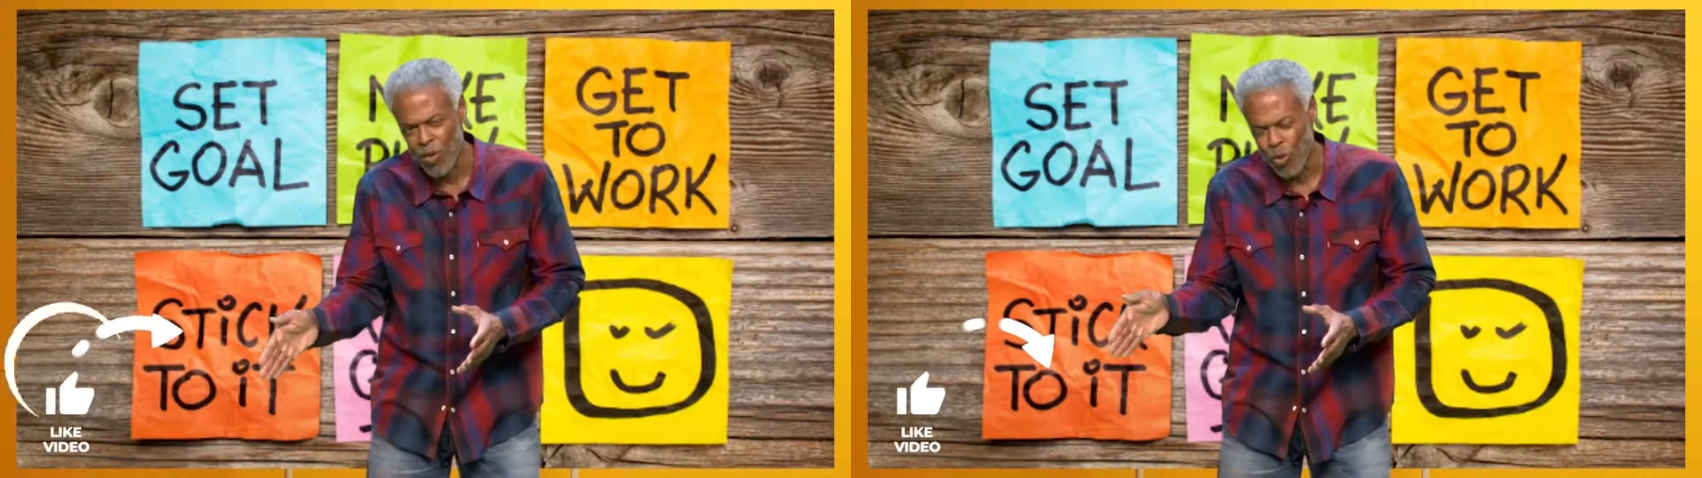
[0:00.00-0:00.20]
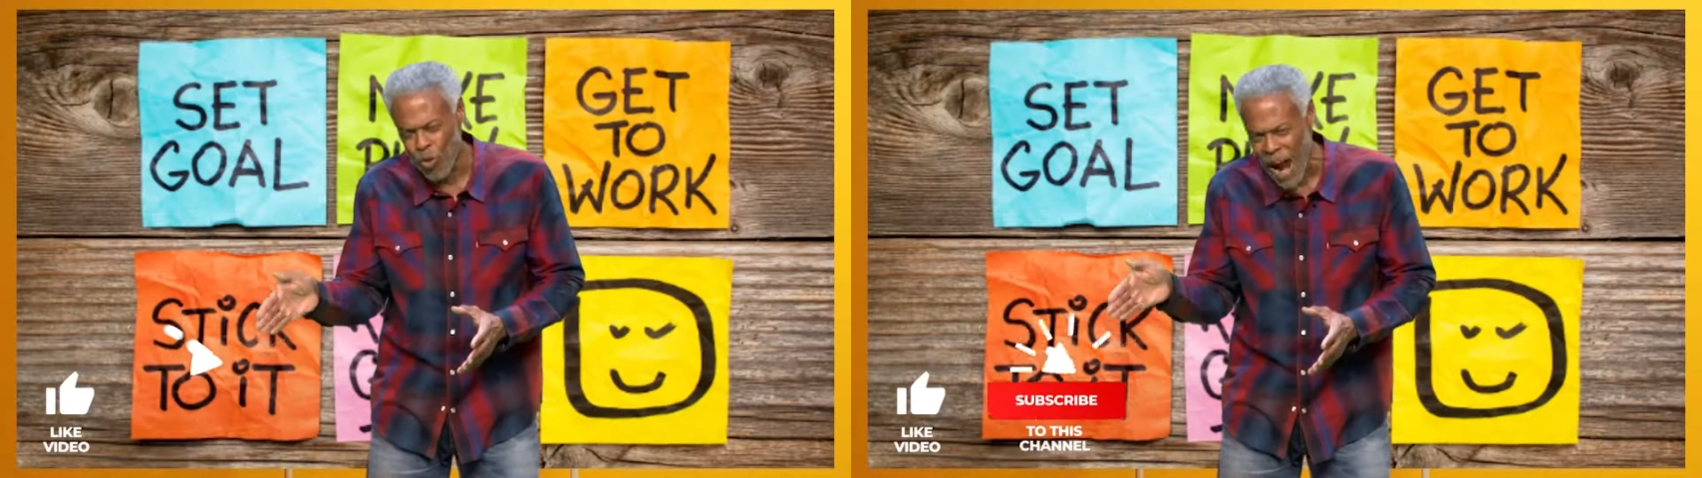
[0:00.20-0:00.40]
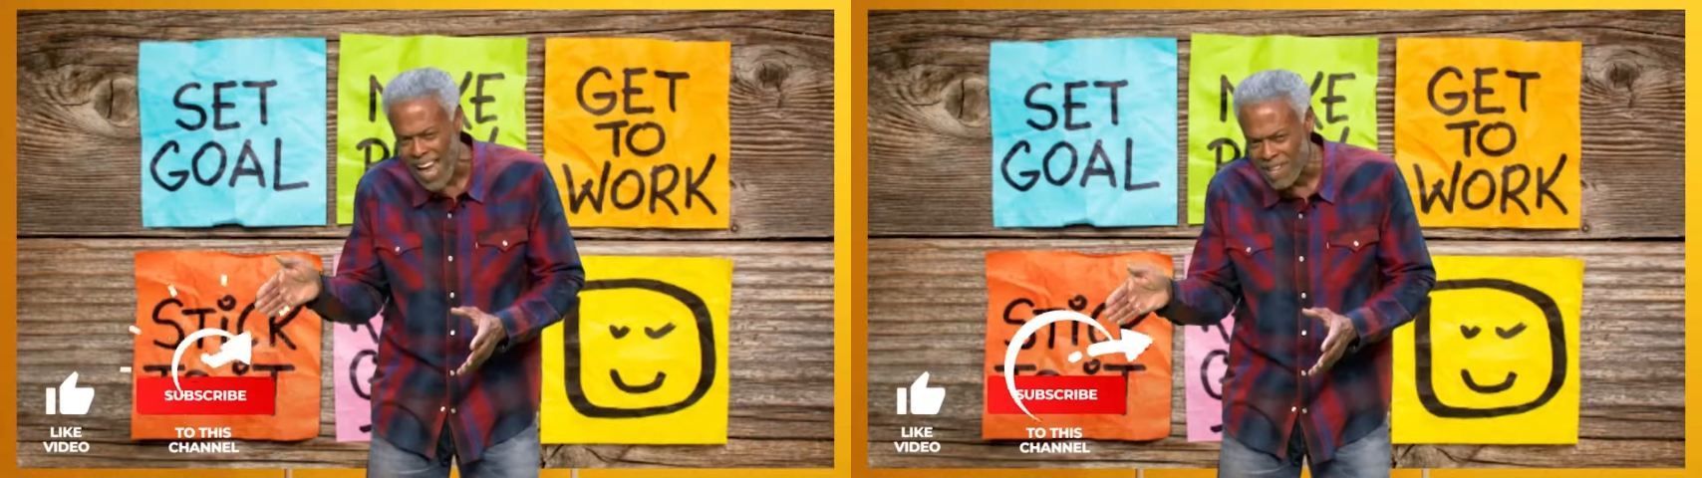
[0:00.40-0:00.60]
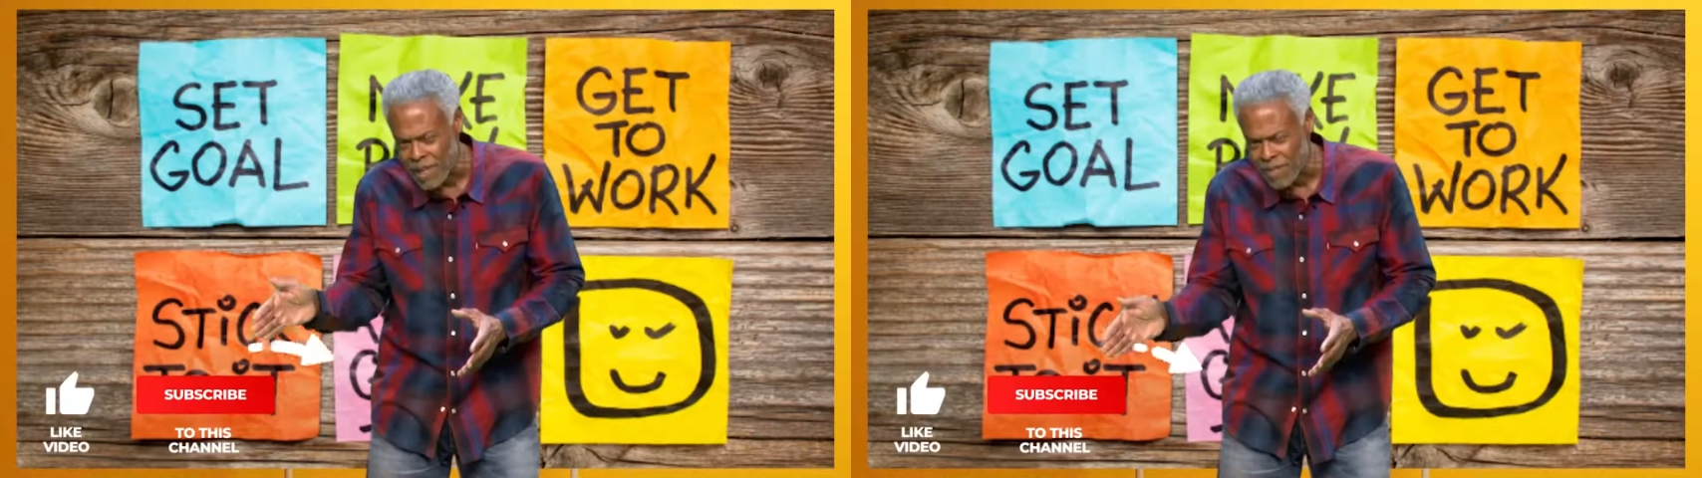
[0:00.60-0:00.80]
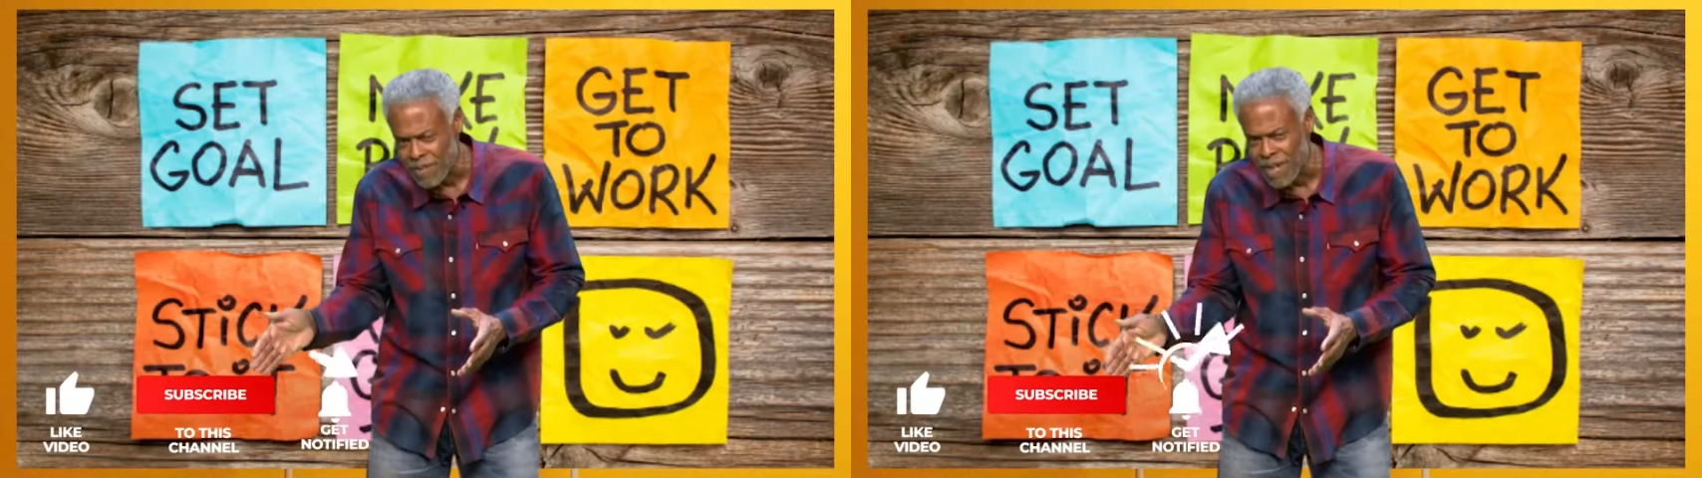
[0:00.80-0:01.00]
Write
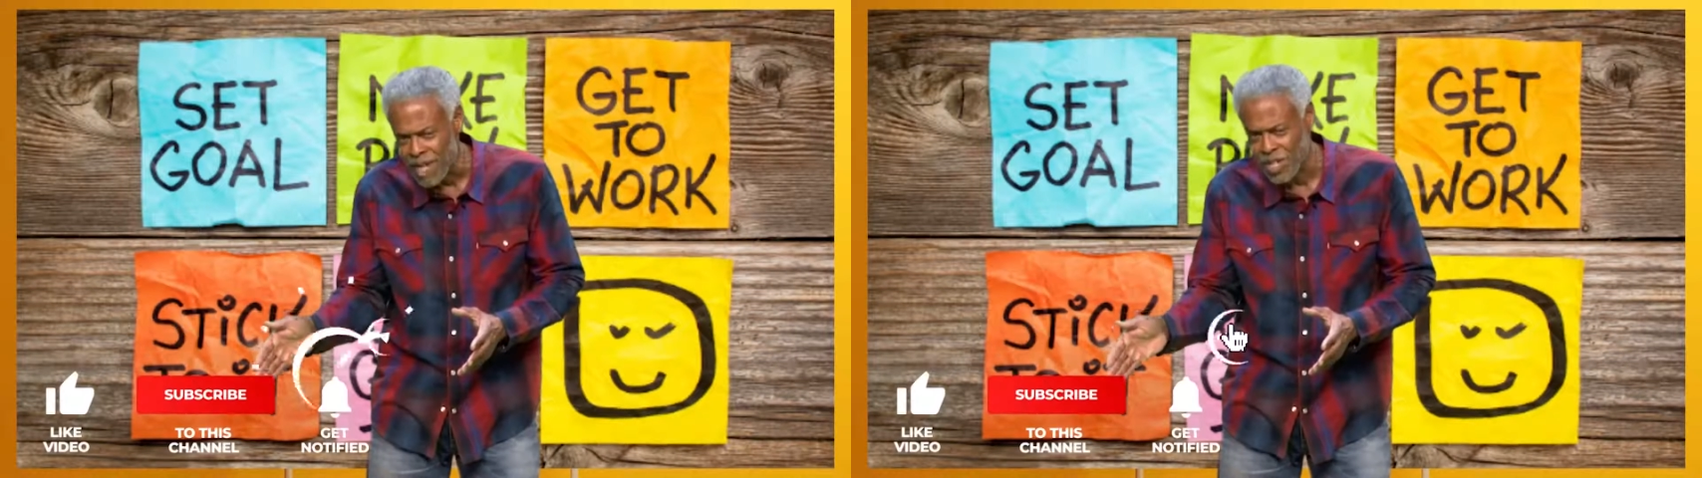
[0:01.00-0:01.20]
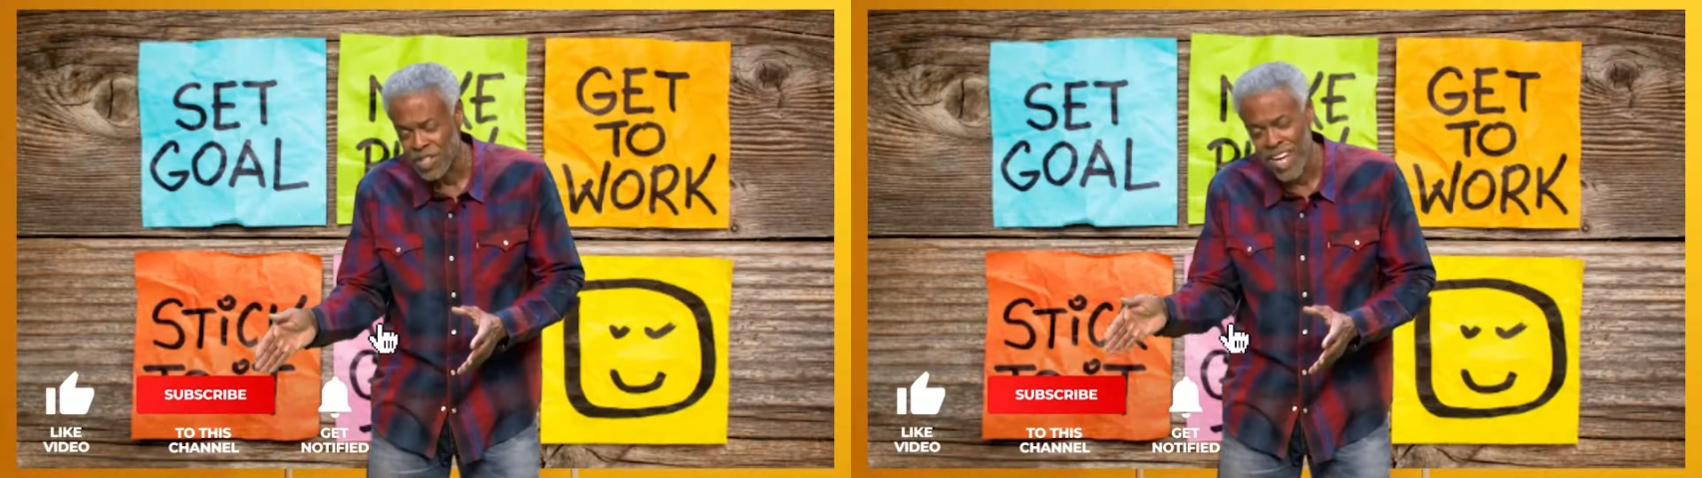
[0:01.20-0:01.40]
the vision